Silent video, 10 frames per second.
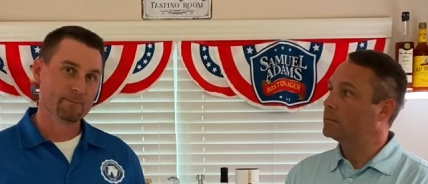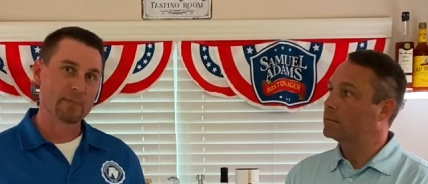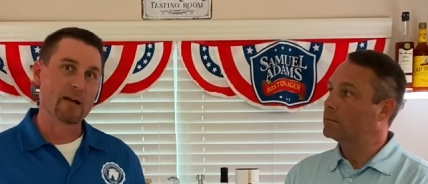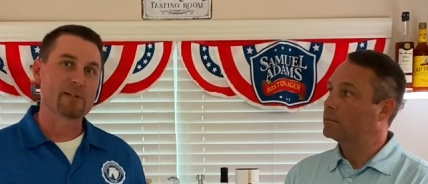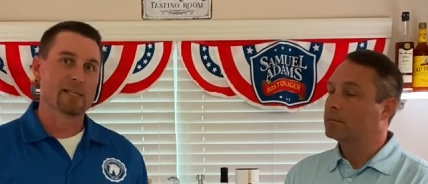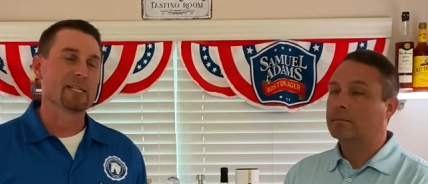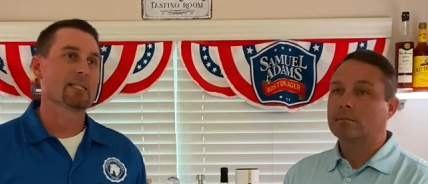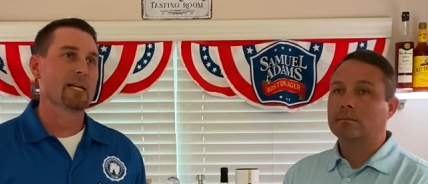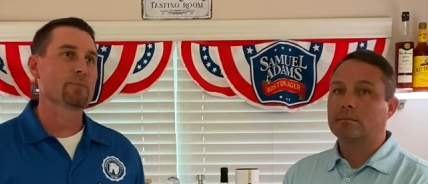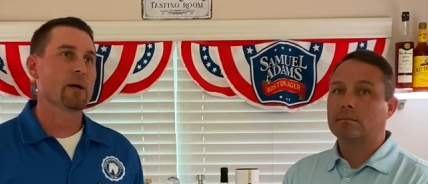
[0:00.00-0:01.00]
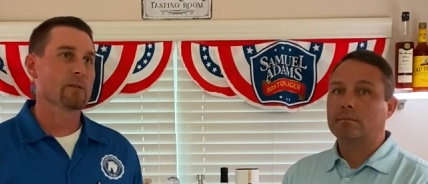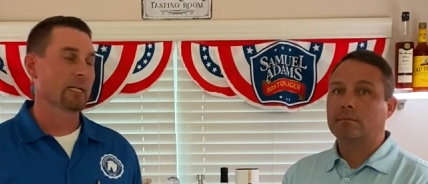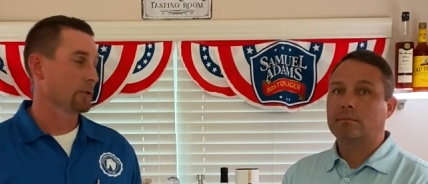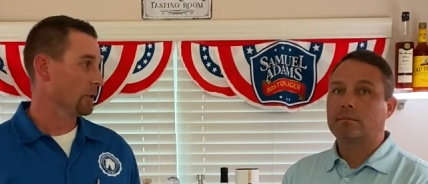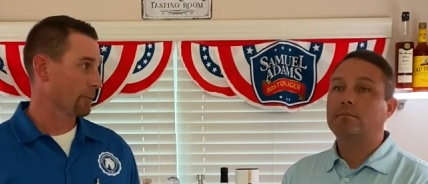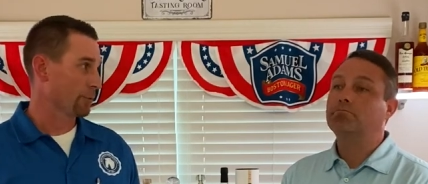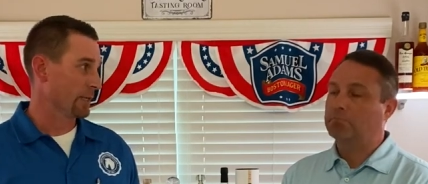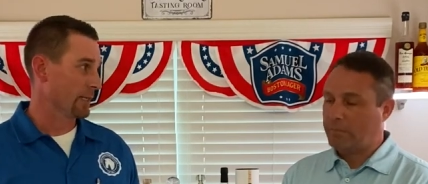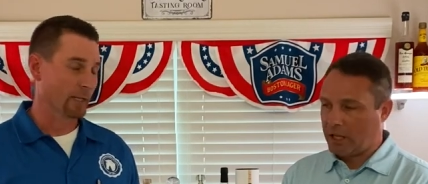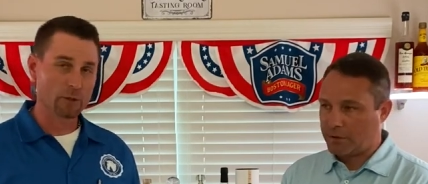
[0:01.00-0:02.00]
Speaker 1: I've got these nice bottles. They look
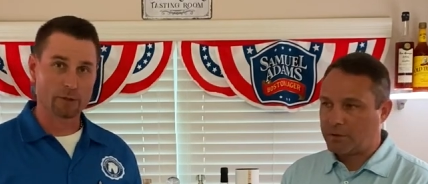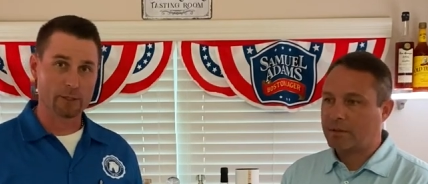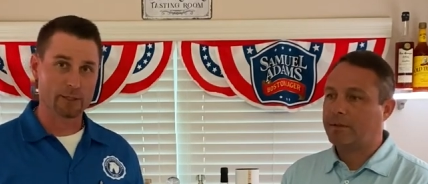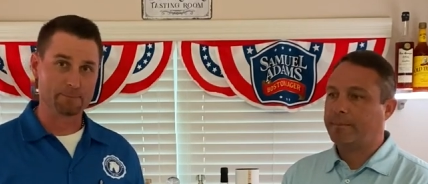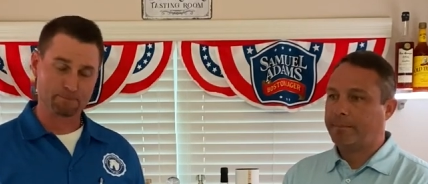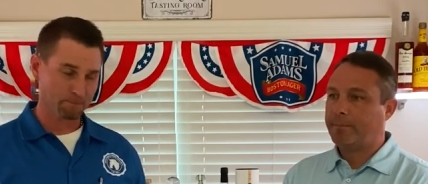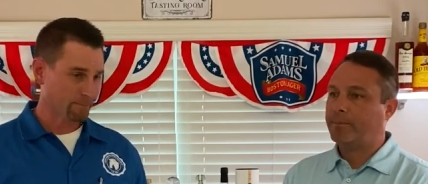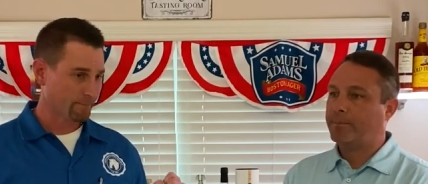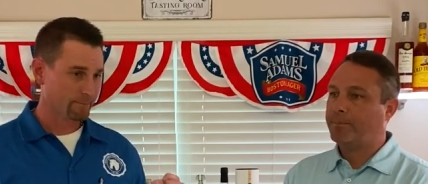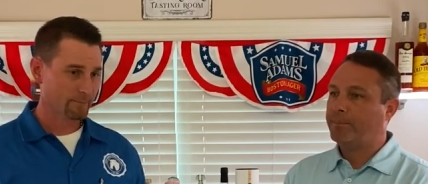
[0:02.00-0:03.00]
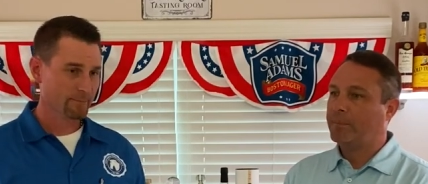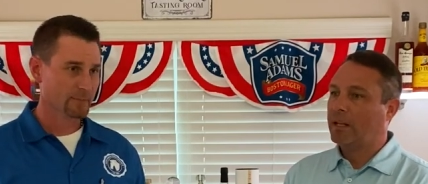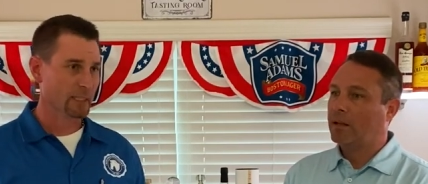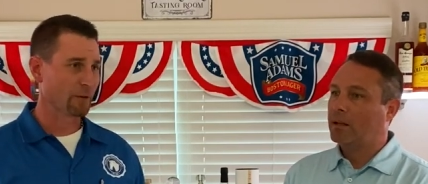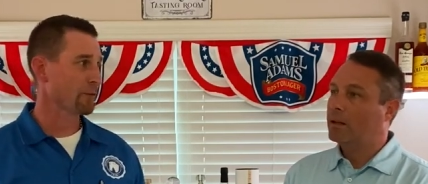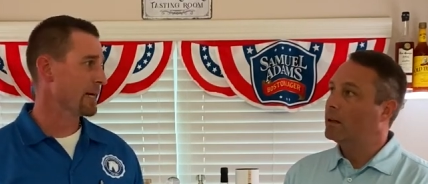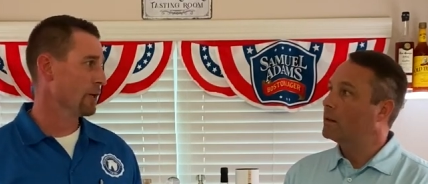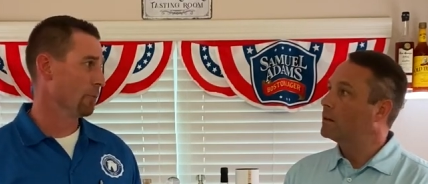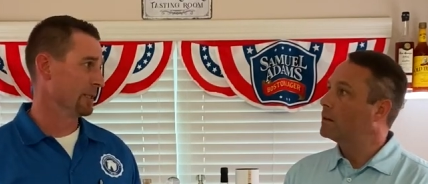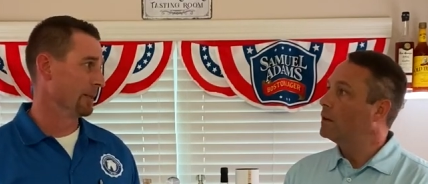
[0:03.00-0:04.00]
pretty. Yes. They look good. I'm afraid to
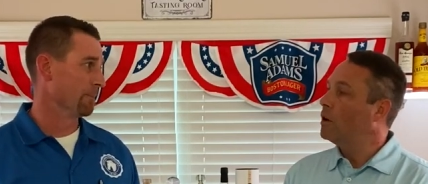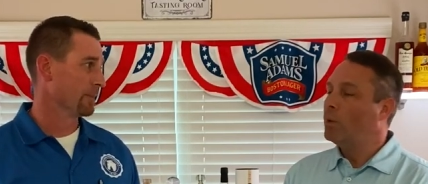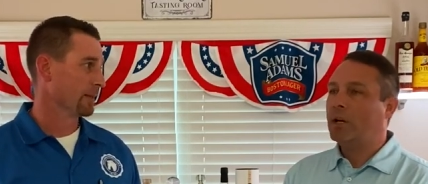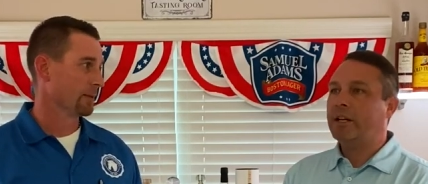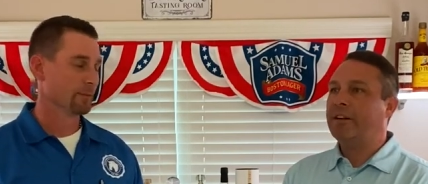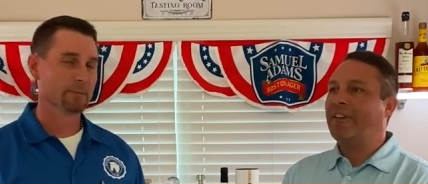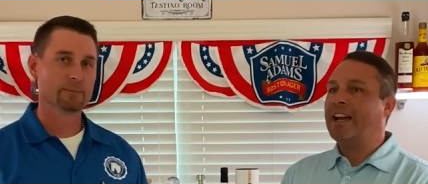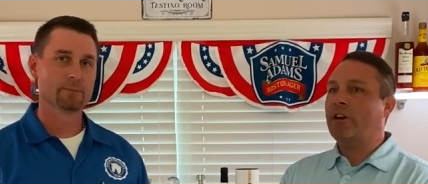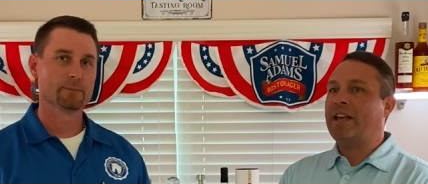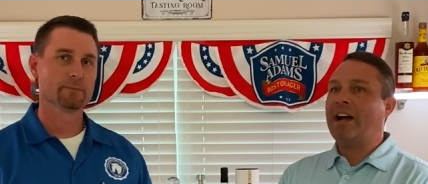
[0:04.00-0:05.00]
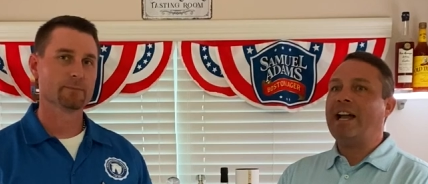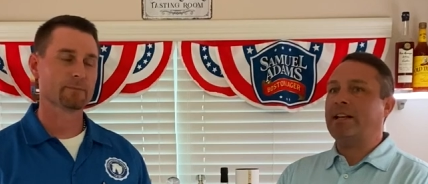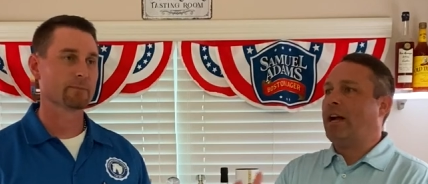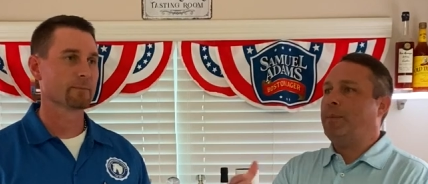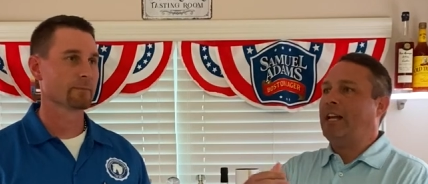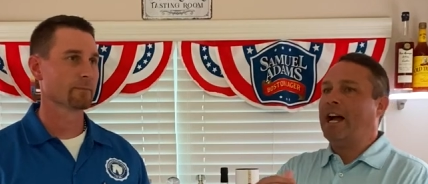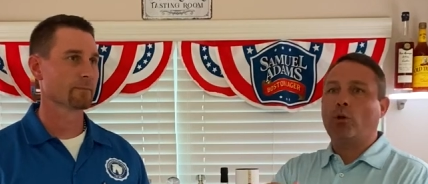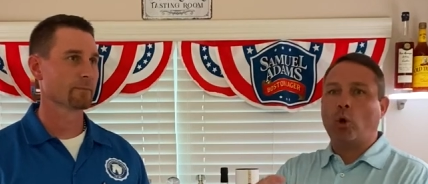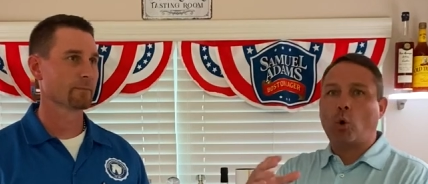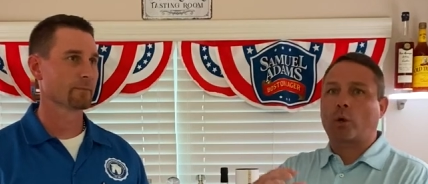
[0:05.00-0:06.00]
open them. Well, and
Speaker 2: if I, I, I mean,
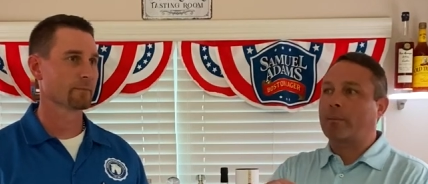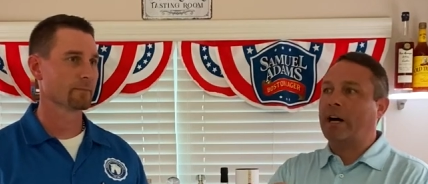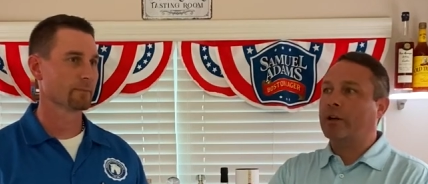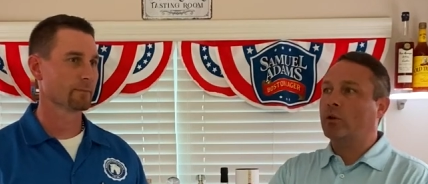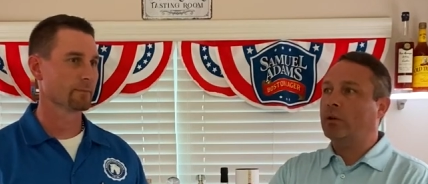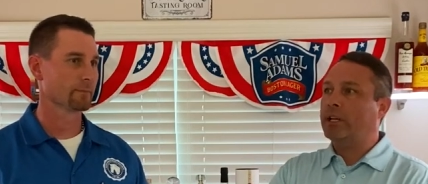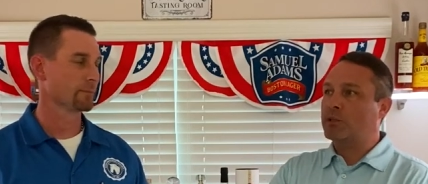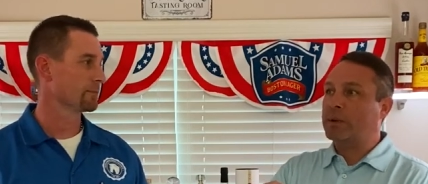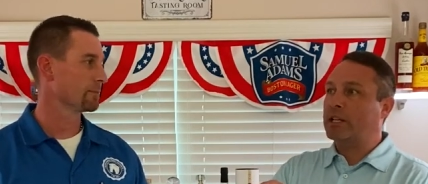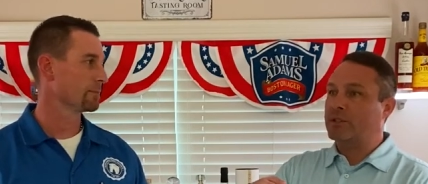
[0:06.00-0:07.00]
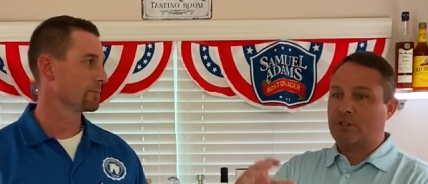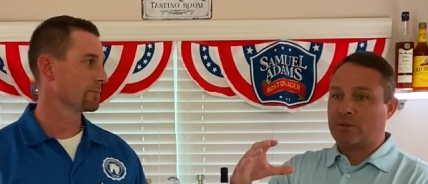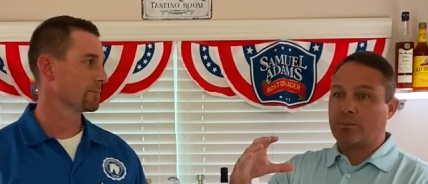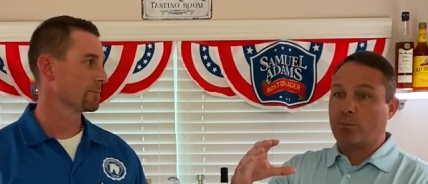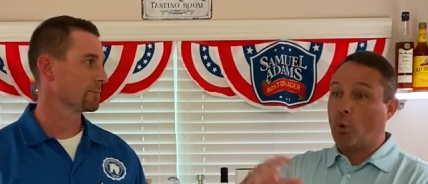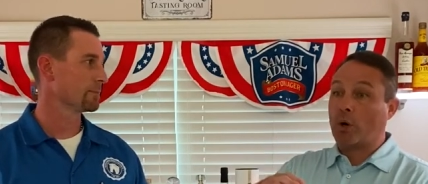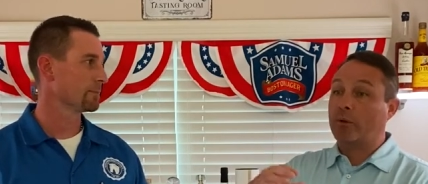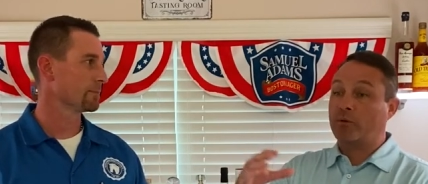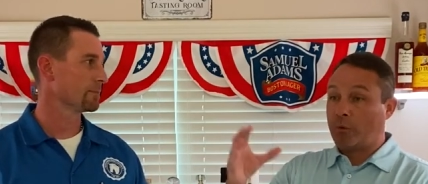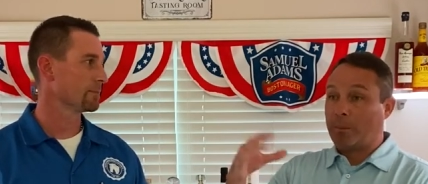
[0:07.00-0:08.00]
I'll hoard a bottle. It's because it's
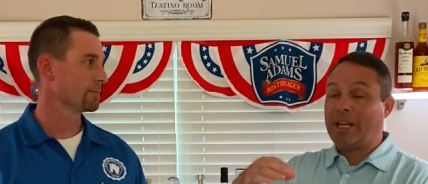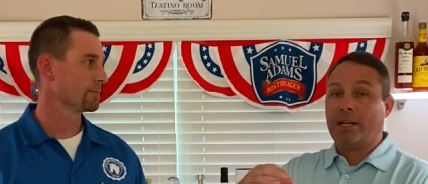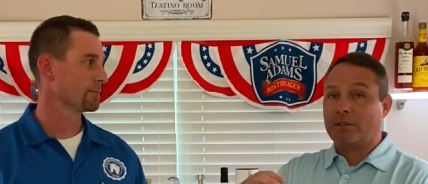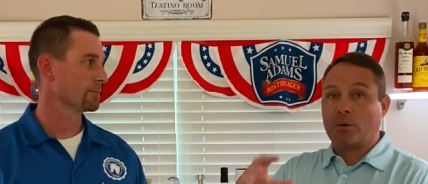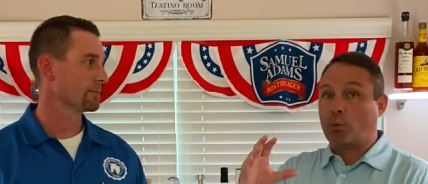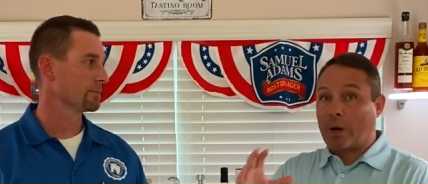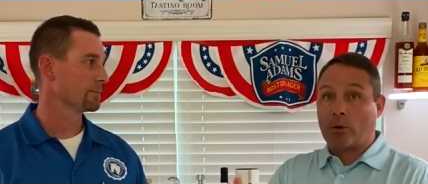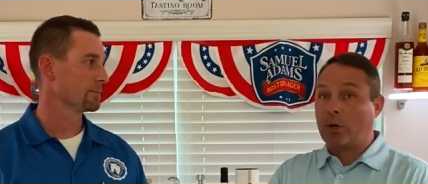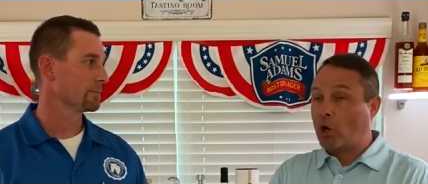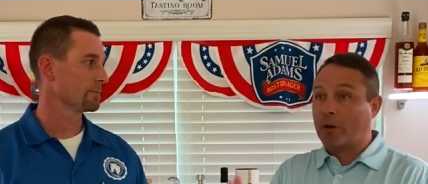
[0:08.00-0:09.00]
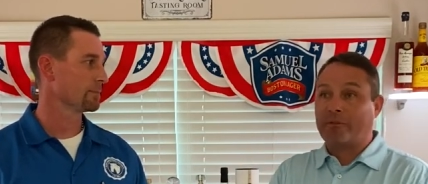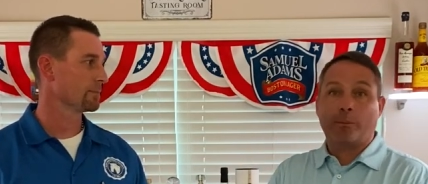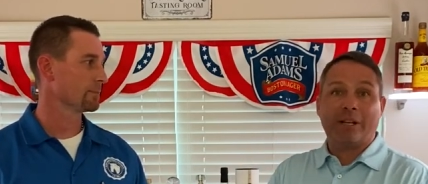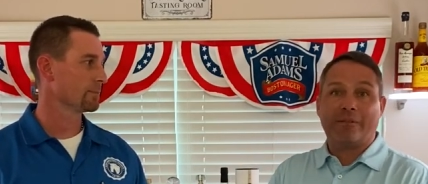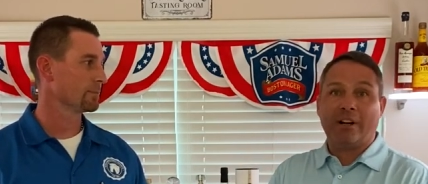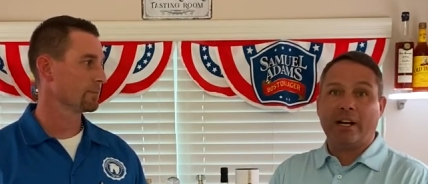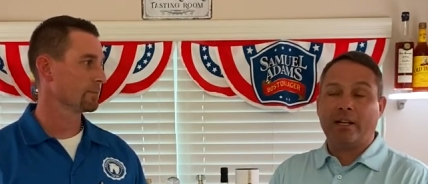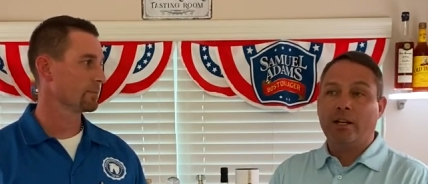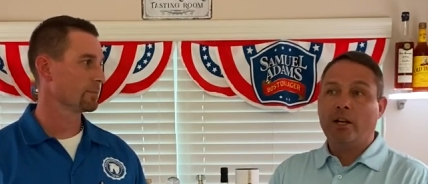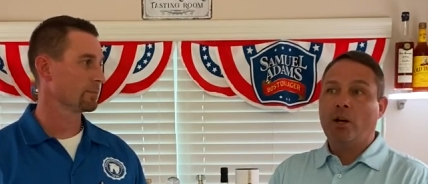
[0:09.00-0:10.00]
more for me. It's a rare one, hard for me to find.
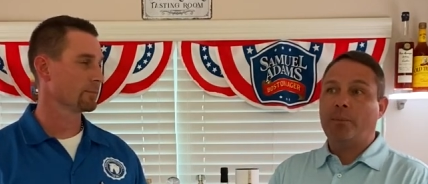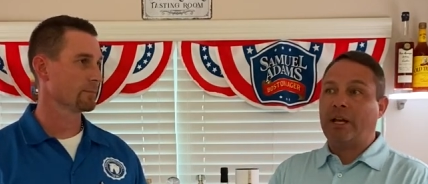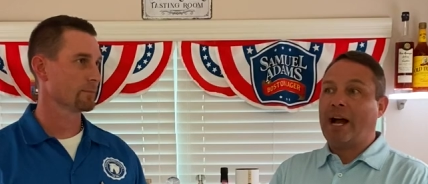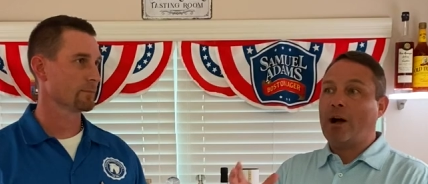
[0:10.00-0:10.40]
But I